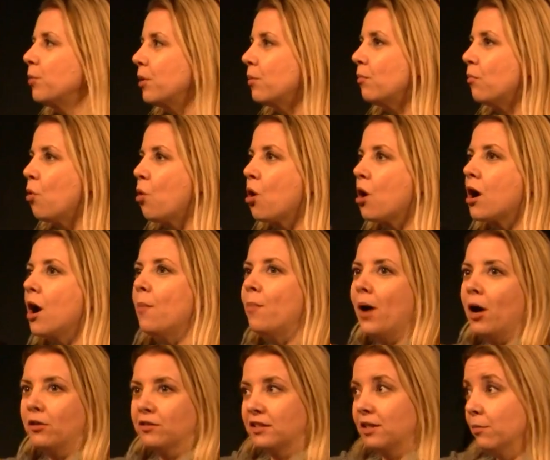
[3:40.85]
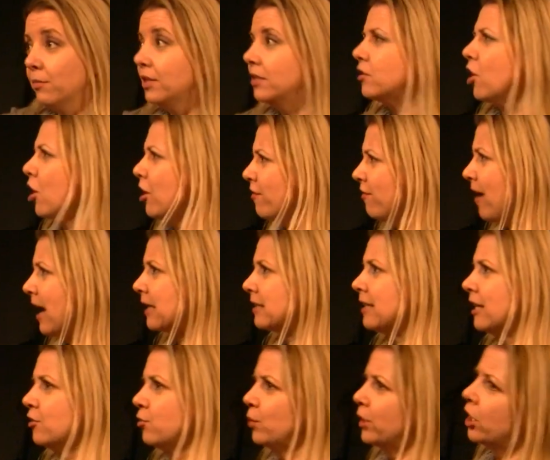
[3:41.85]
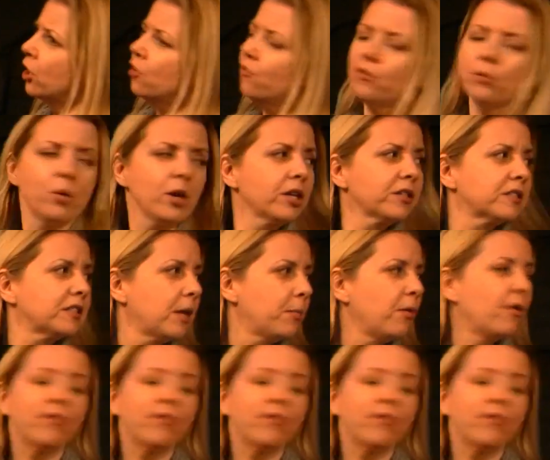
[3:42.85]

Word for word: bit more about some of these artifacts as we go. If you want to step